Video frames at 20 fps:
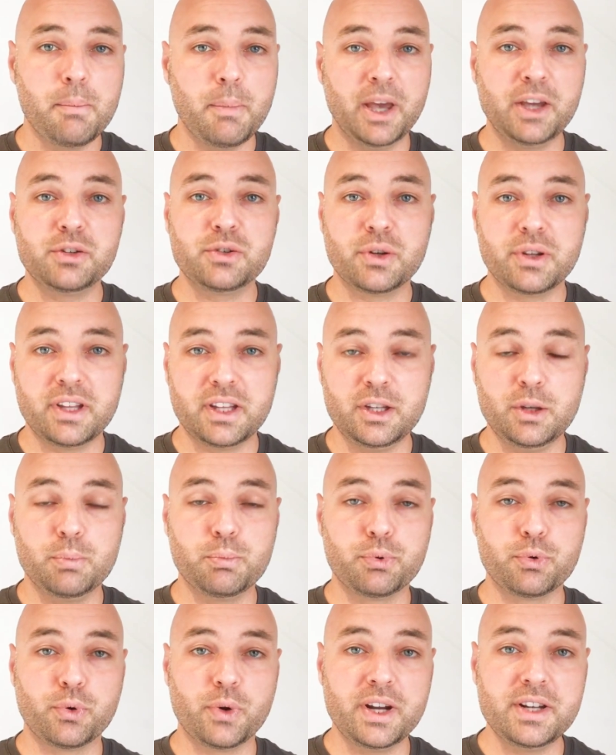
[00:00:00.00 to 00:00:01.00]
Make sure that you
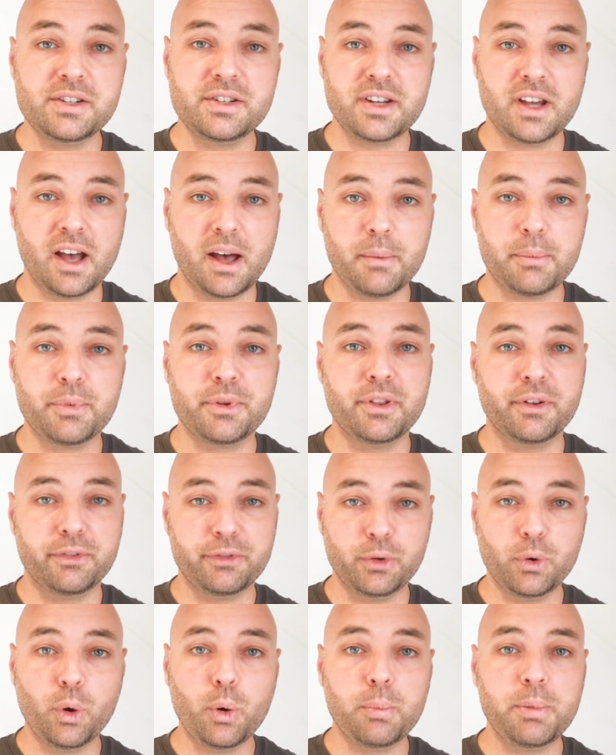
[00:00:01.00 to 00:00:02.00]
print up the
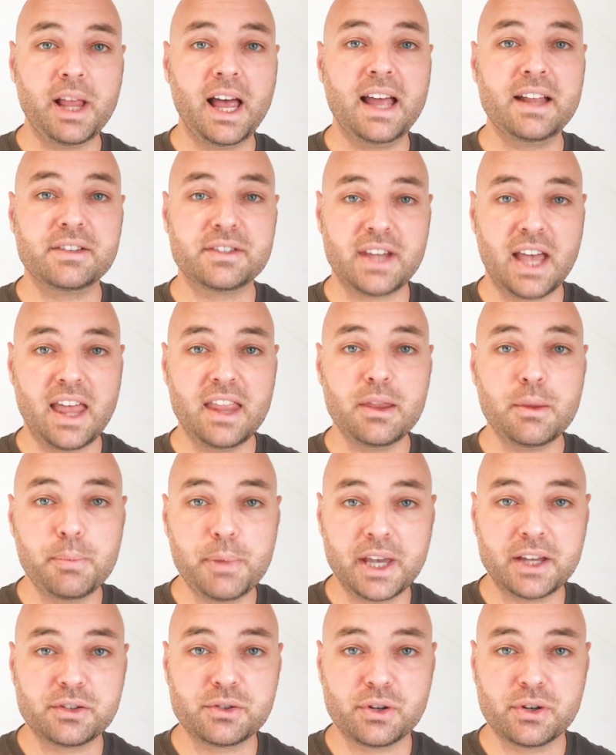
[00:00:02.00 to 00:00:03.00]
floor plans and the
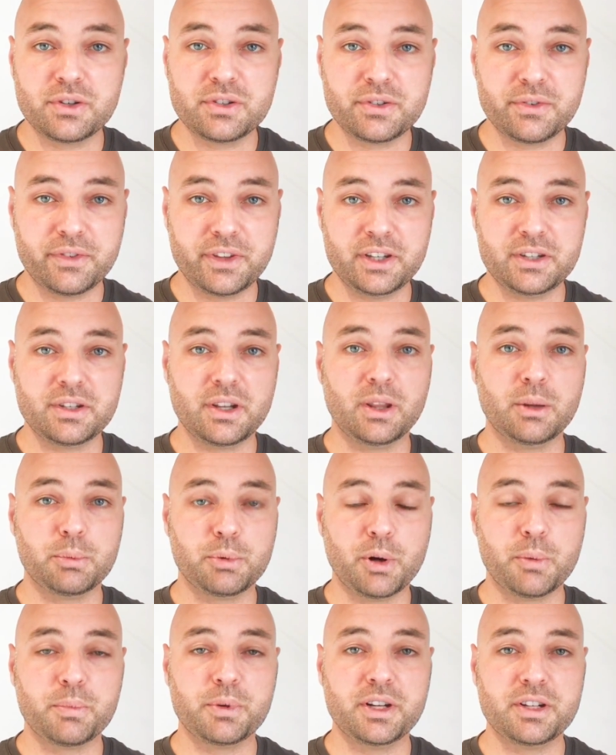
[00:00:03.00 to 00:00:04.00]
pictures of these other
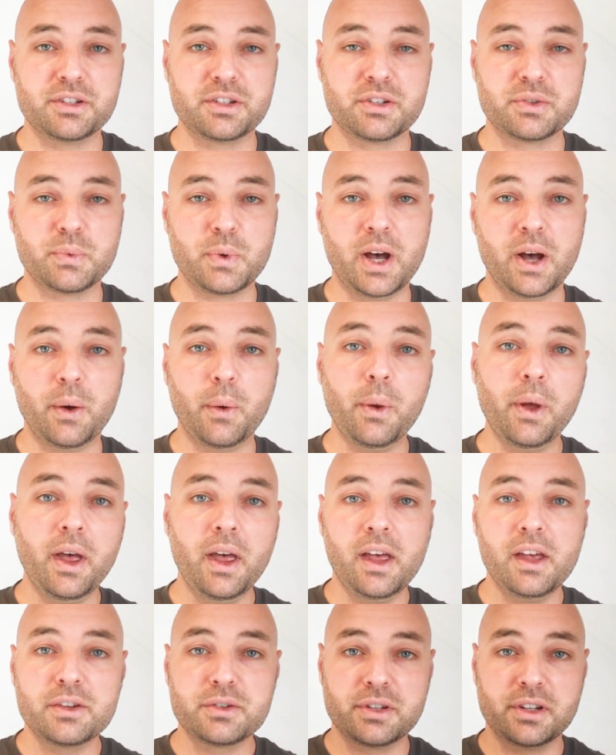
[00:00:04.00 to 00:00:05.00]
properties as well,
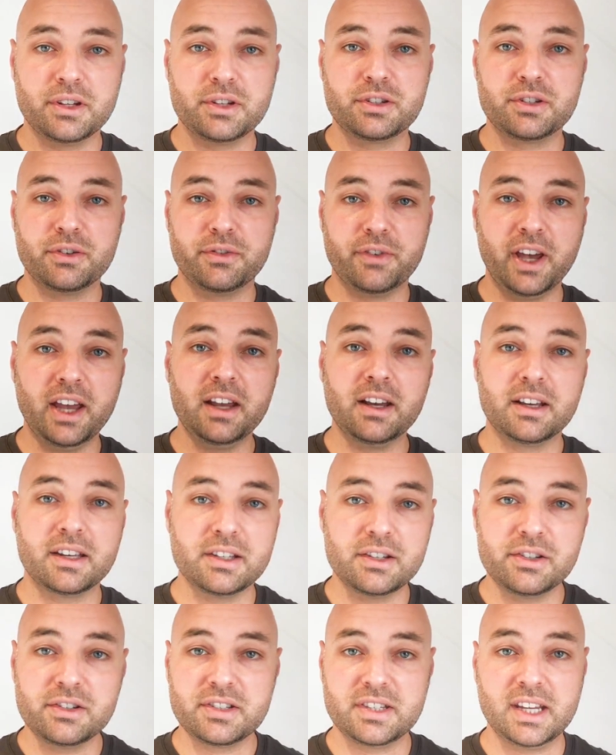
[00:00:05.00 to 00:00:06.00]
so that the surveyor
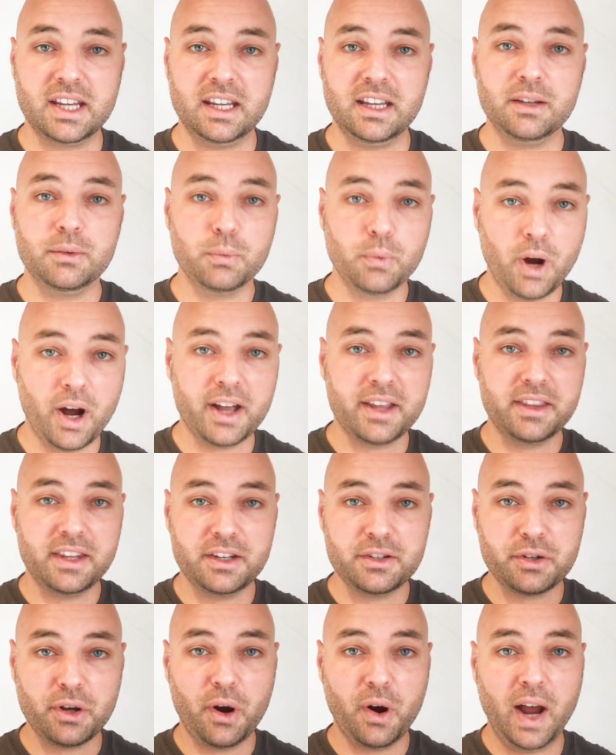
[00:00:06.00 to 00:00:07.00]
can see, right,
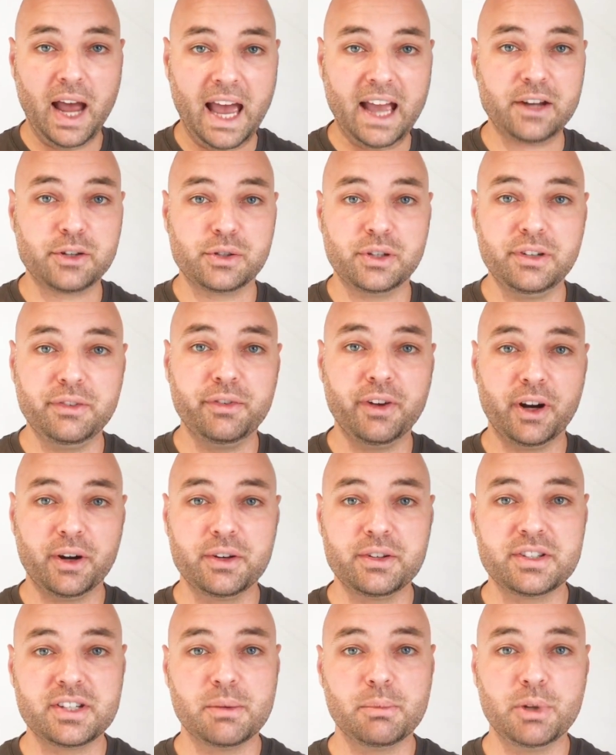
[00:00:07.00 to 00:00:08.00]
these are actually
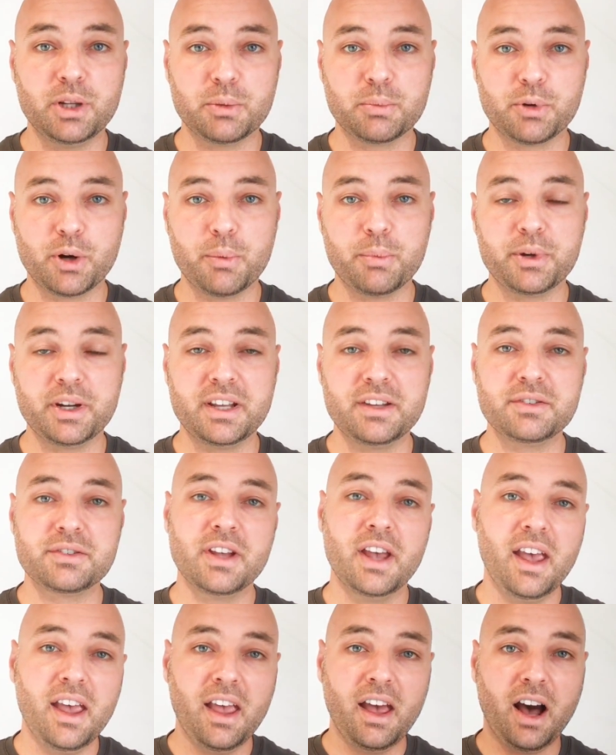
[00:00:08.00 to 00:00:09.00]
very similar properties.